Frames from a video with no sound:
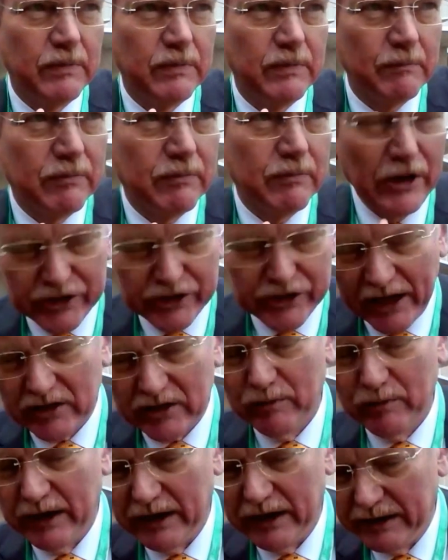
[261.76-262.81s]

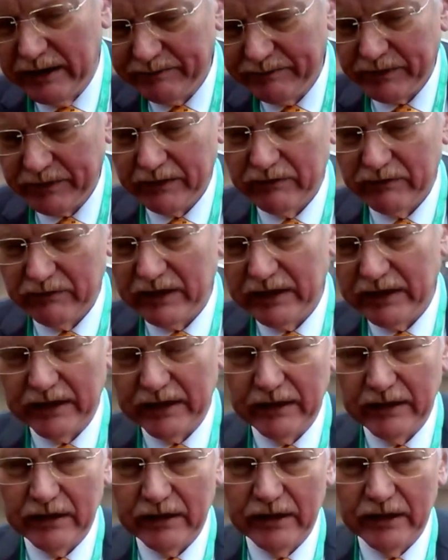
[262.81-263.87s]
projects where
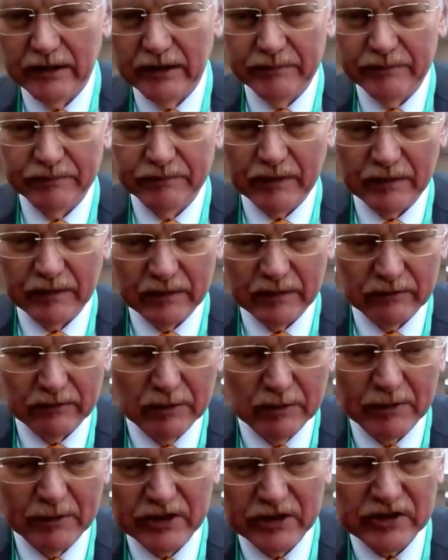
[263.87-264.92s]
the
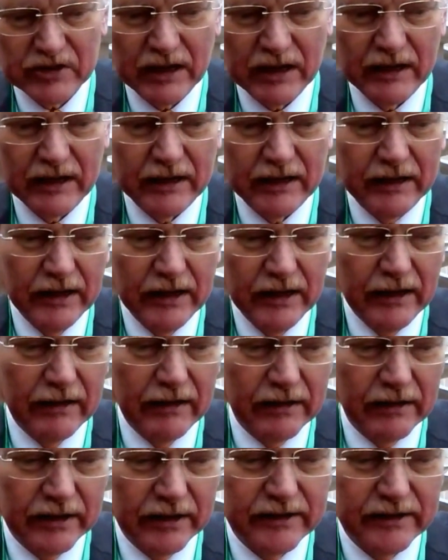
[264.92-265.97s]
robots are
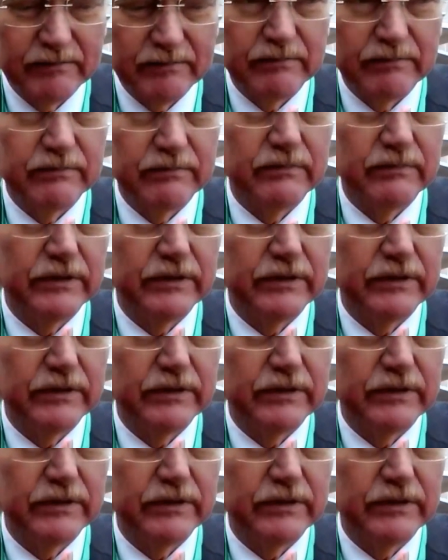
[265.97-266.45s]
given